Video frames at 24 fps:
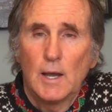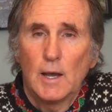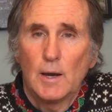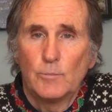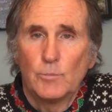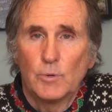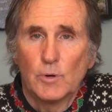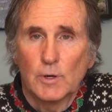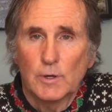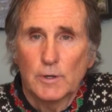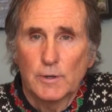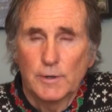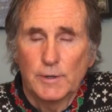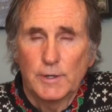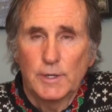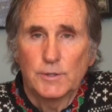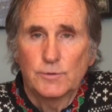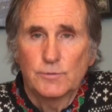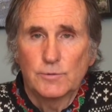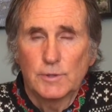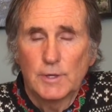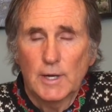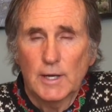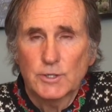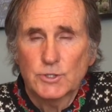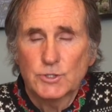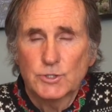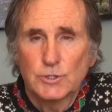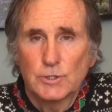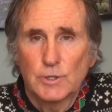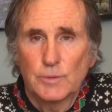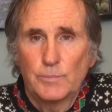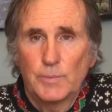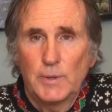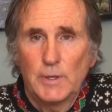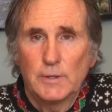a book or an
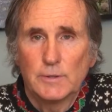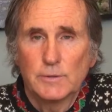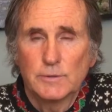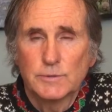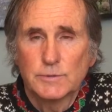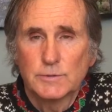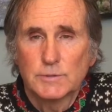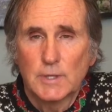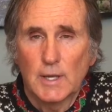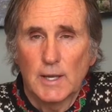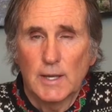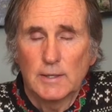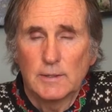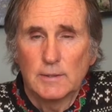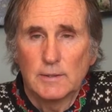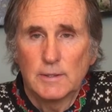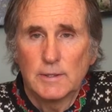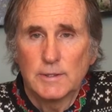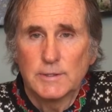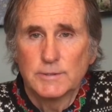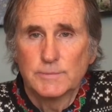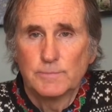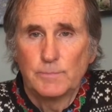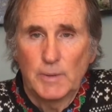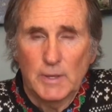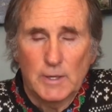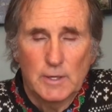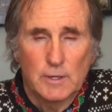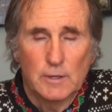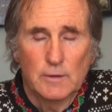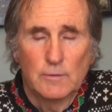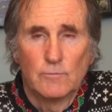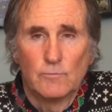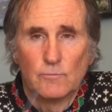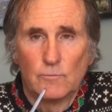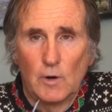introduction to Peters and his
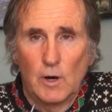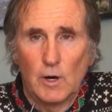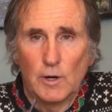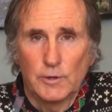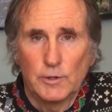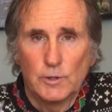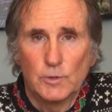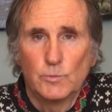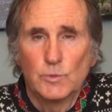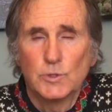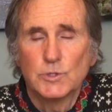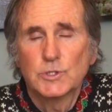bigger volume,